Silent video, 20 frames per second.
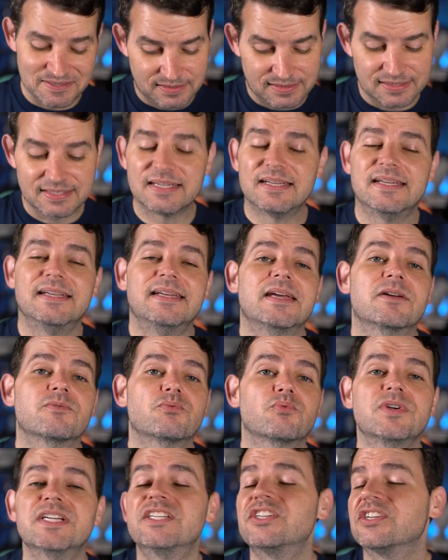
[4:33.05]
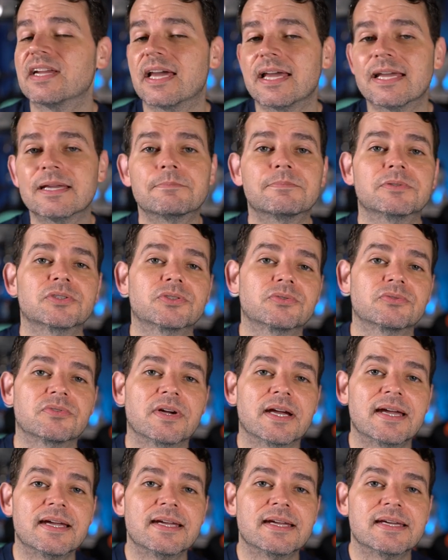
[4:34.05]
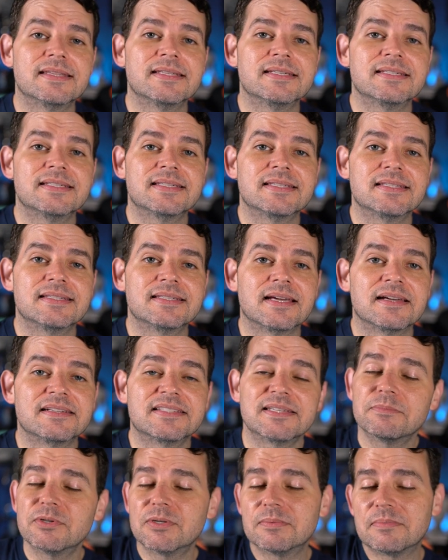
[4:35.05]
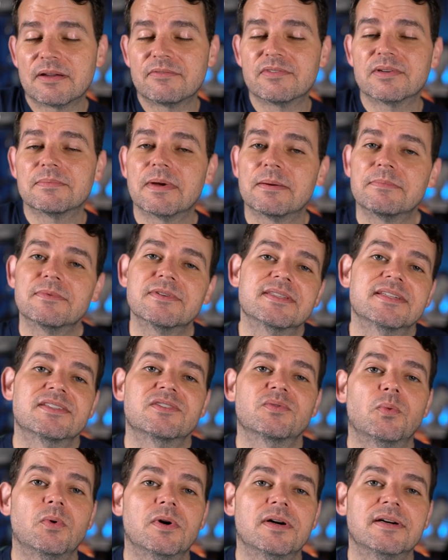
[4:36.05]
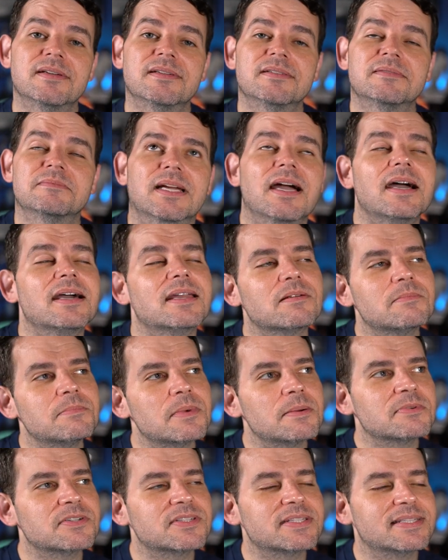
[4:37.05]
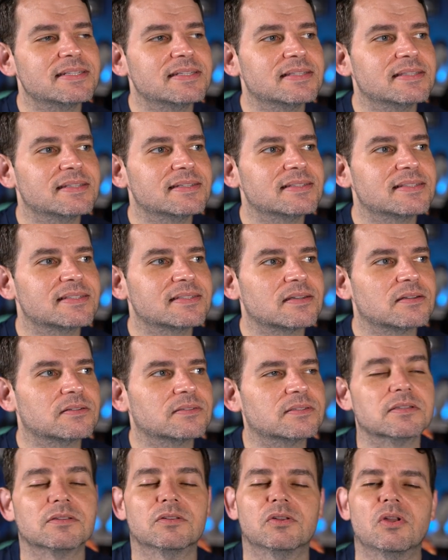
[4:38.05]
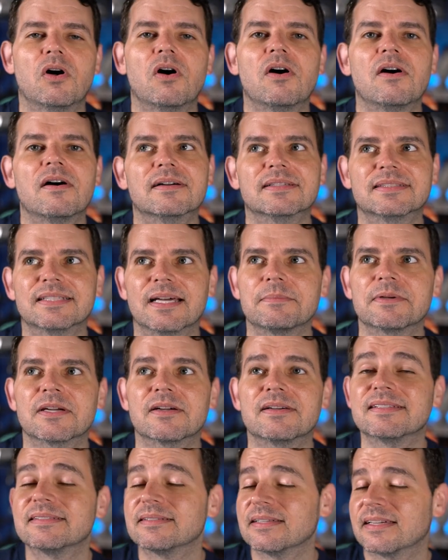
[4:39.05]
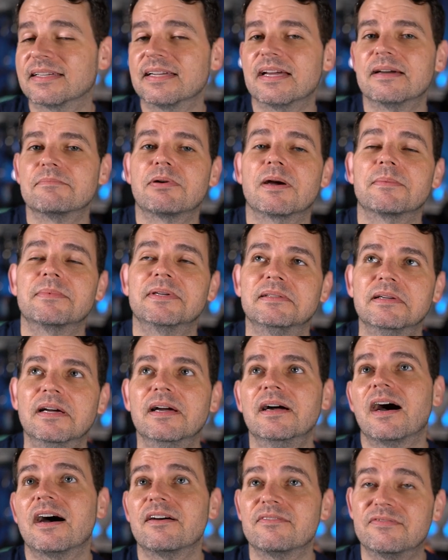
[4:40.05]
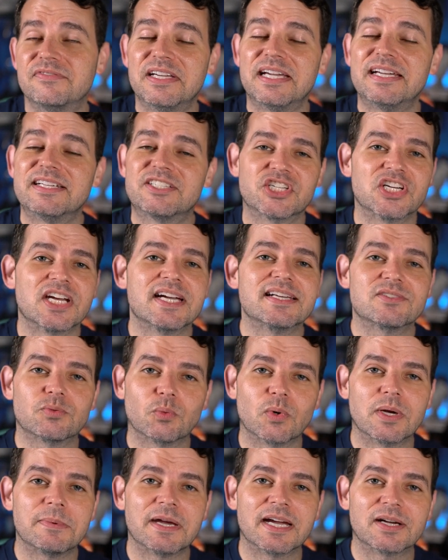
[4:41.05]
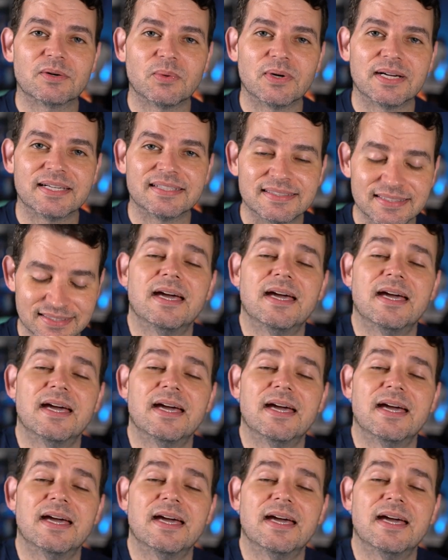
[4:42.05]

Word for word: This is getting a Region A Blu-ray, and this is, uh, some of you may remember this one. God, I remember seeing this a long time ago. This is, again, probably on VHS way back when.